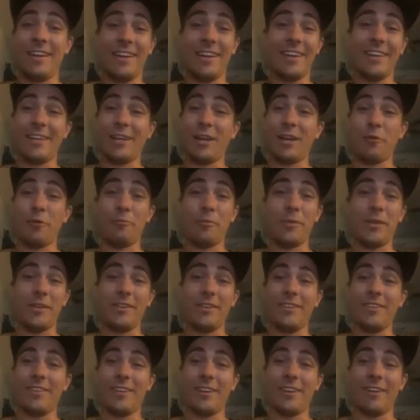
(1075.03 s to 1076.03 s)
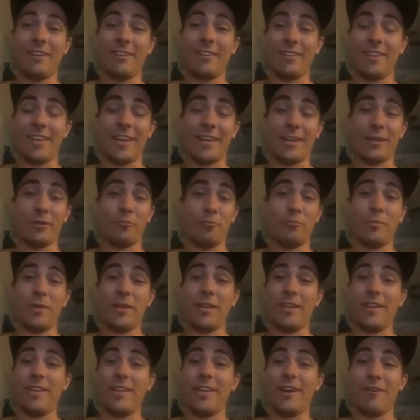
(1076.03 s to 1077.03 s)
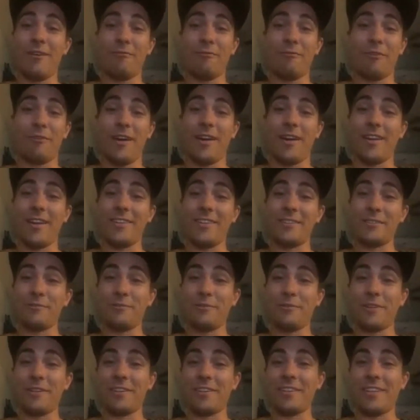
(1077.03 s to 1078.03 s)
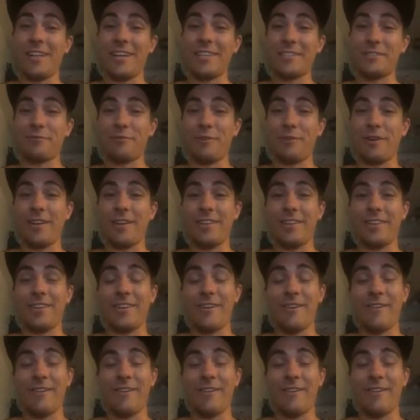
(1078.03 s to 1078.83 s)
and I'll meet you there like midday on Friday just for that classified.